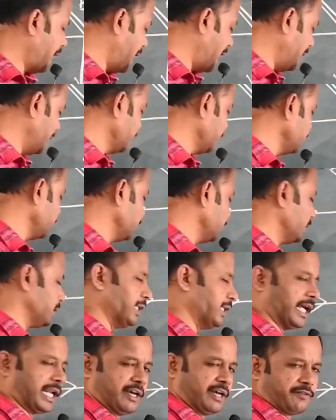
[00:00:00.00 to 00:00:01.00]
and
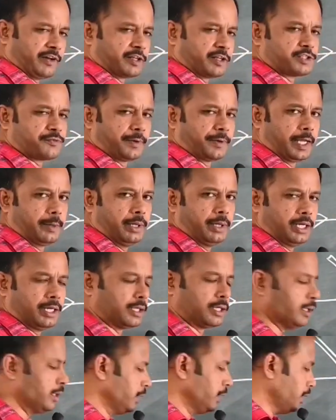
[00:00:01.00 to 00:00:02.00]
the reference
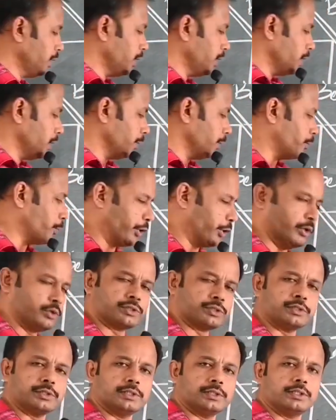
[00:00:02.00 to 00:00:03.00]
fiber produce,